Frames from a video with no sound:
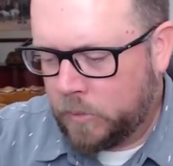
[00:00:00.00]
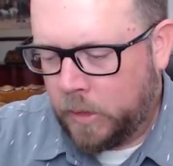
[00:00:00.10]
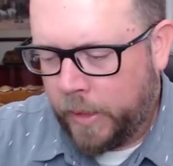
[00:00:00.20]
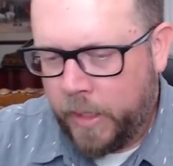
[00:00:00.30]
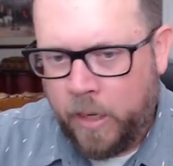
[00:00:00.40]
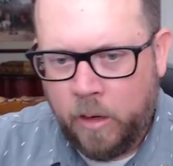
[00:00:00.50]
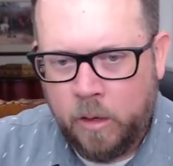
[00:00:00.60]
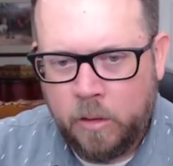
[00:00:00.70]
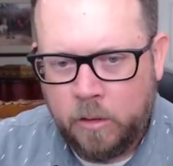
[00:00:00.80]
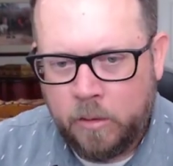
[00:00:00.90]
Like
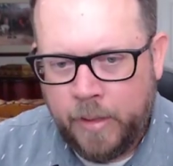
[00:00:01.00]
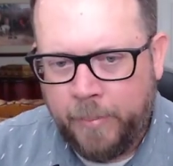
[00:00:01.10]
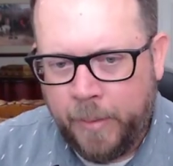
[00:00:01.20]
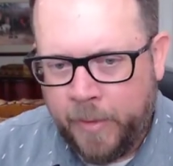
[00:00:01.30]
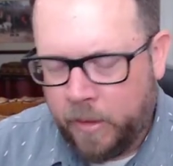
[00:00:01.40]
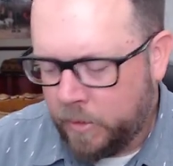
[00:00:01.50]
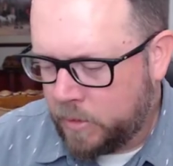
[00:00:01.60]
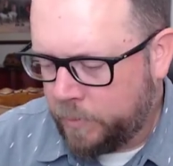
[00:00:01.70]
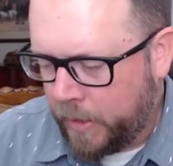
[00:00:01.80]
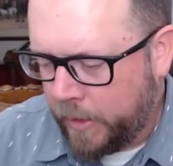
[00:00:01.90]
here. That might be a
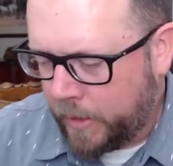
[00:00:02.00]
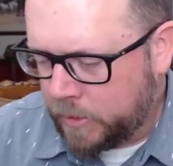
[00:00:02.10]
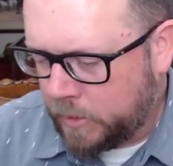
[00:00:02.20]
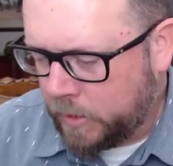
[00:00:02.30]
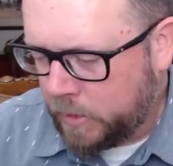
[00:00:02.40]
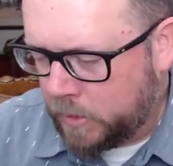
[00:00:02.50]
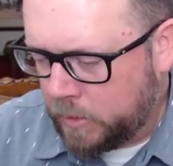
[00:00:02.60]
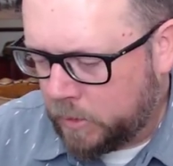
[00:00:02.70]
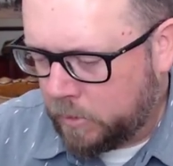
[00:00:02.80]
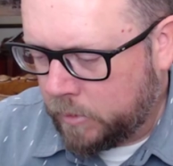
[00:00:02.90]
good spot, actually.
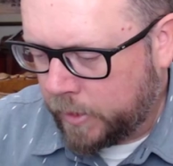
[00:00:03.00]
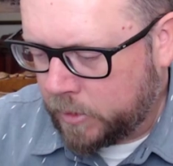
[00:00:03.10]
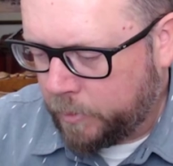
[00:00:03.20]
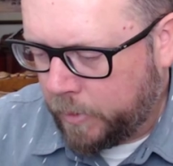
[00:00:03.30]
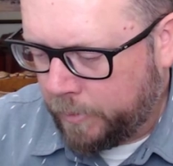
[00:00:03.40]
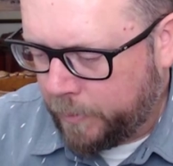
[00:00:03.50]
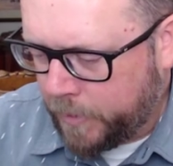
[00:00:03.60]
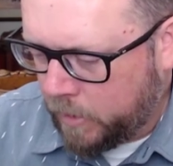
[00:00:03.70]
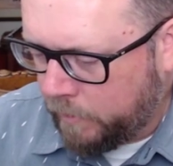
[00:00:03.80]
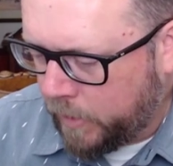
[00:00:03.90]
Actually, probably
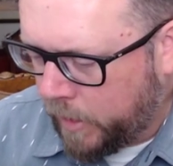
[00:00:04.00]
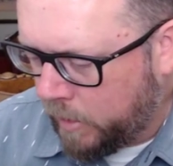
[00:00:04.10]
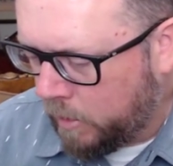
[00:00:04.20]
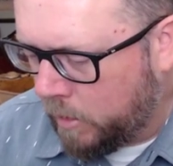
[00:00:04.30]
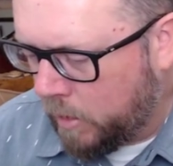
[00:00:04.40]
put it over here.